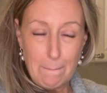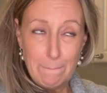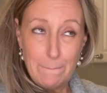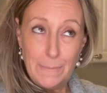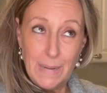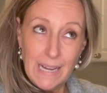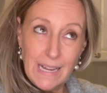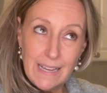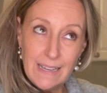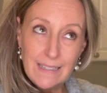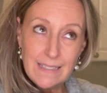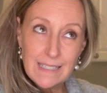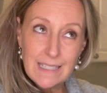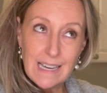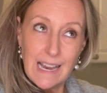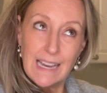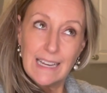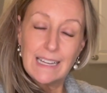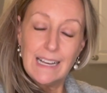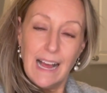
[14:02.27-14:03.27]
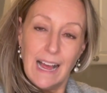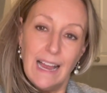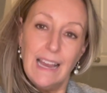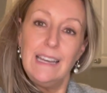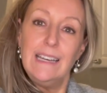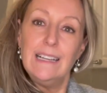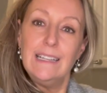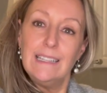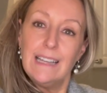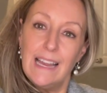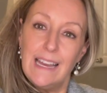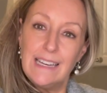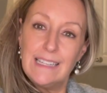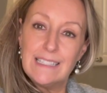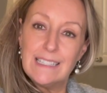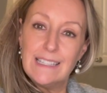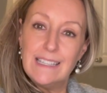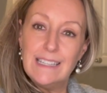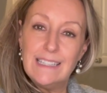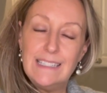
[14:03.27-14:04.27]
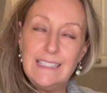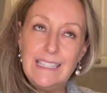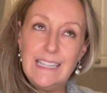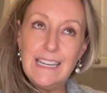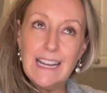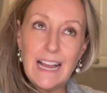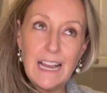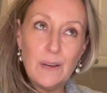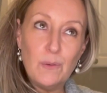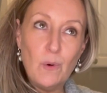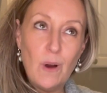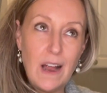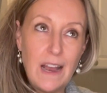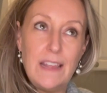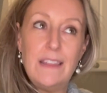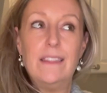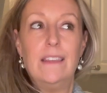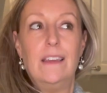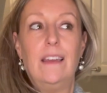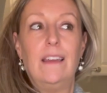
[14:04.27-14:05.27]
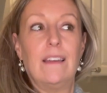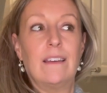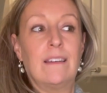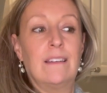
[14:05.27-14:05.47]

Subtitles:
but I kind of liked the DIY thing.